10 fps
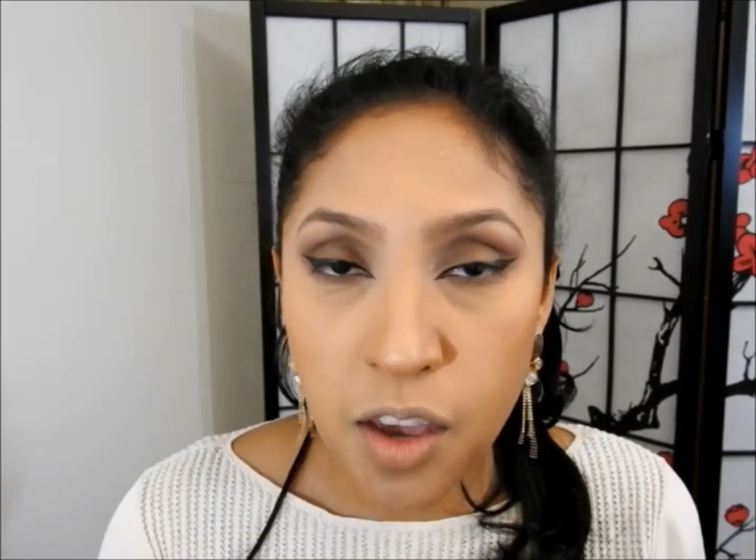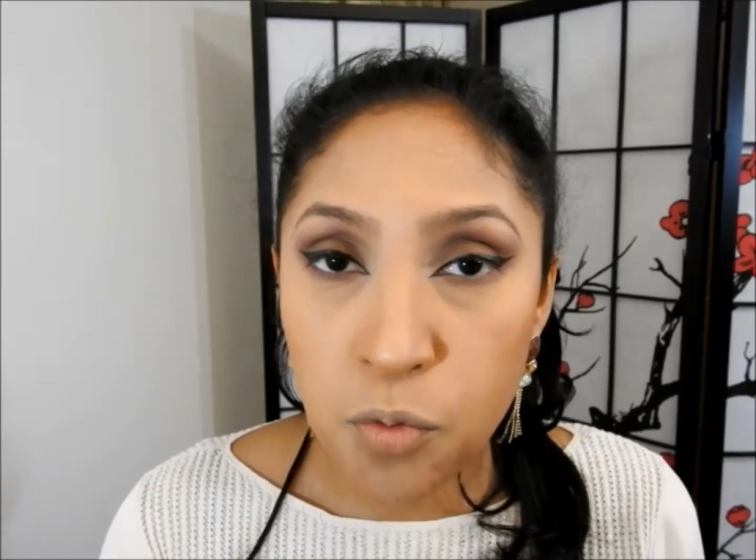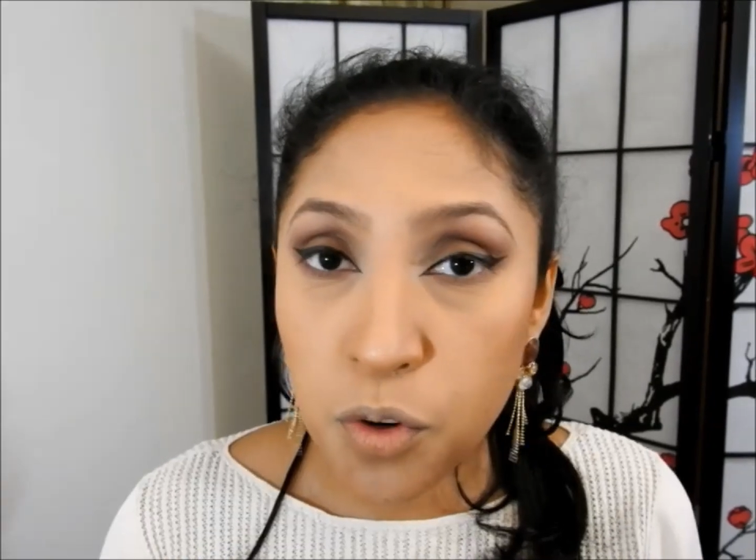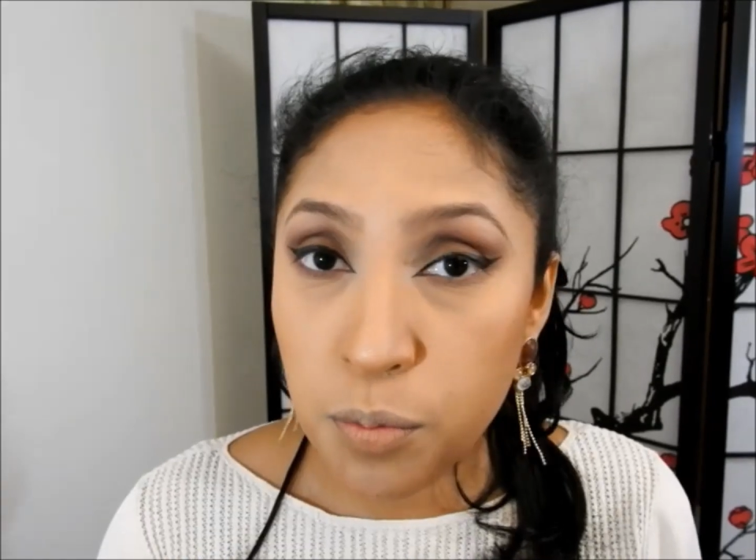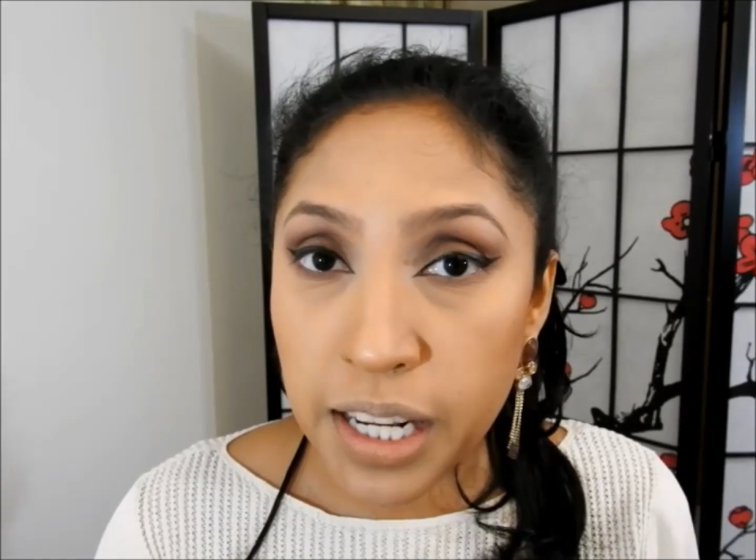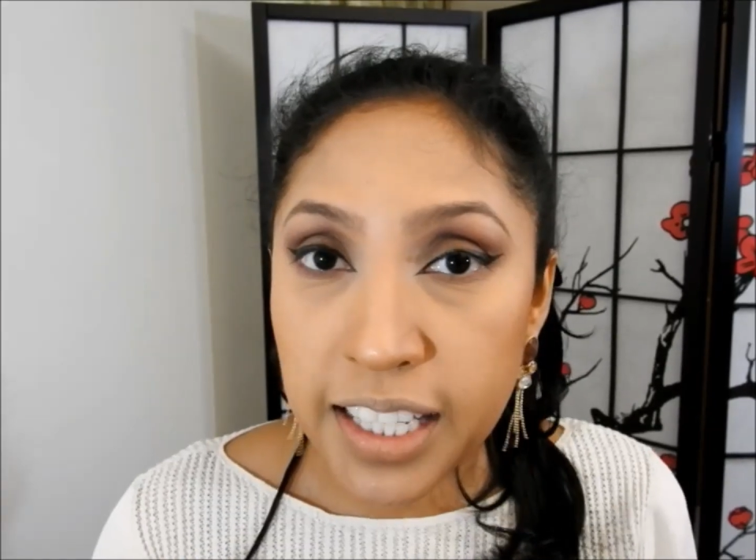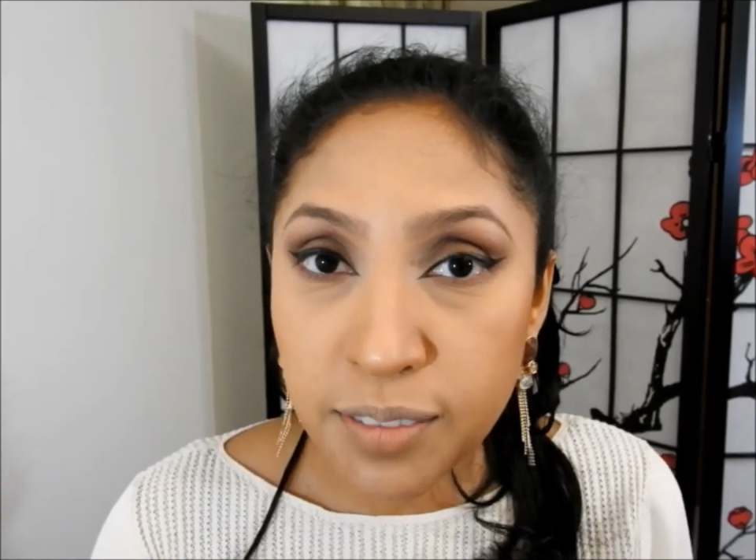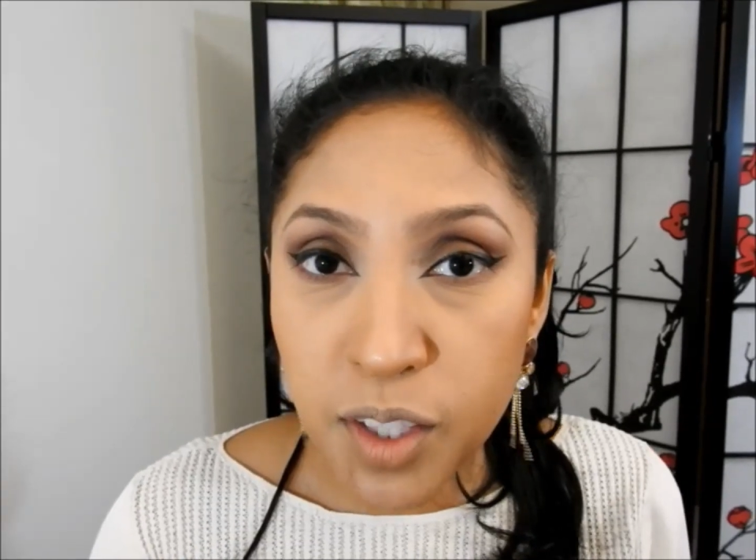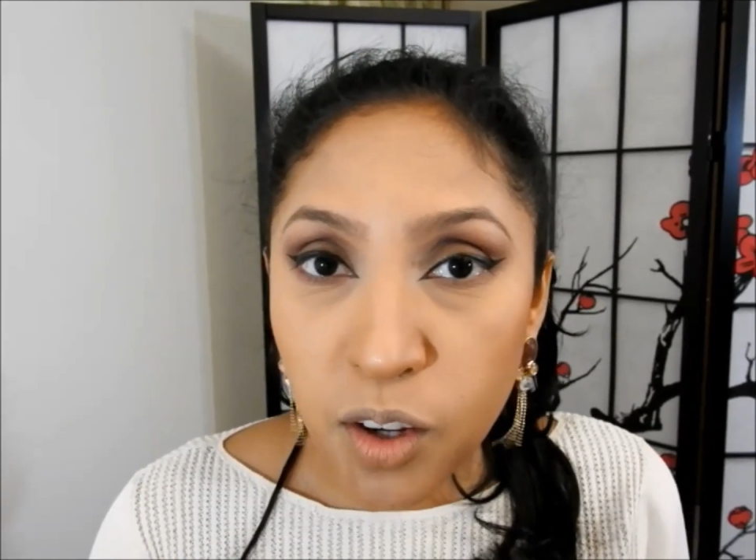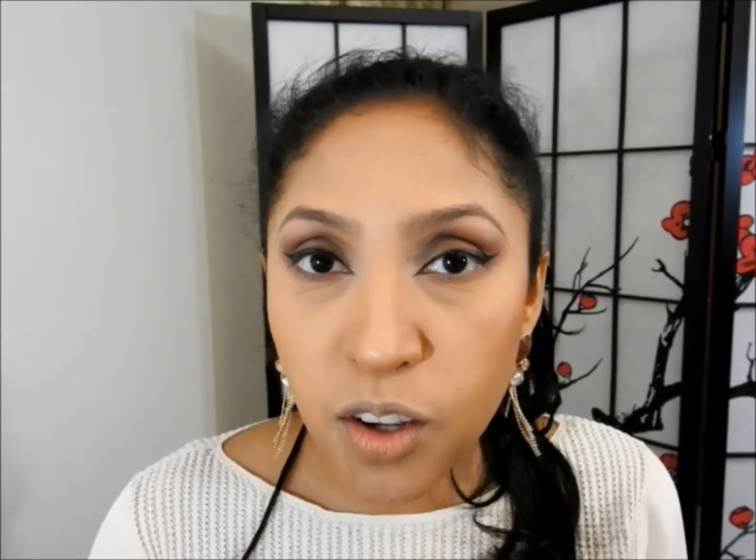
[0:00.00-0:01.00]
And for my
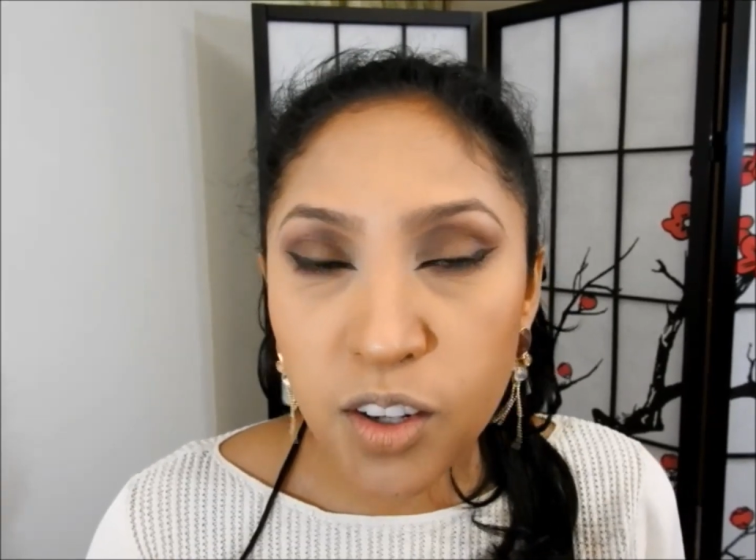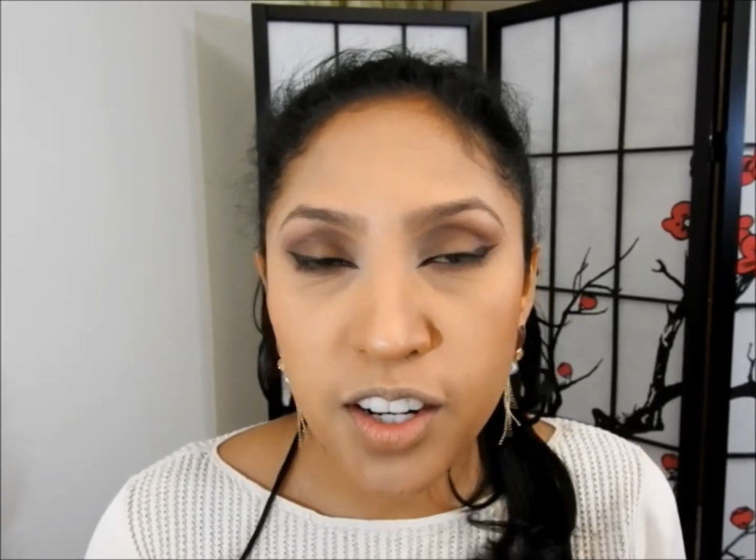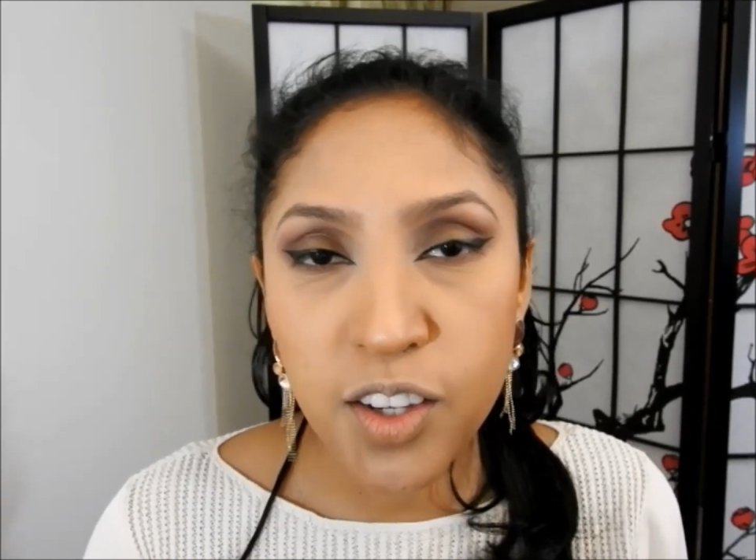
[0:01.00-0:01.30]
lid color,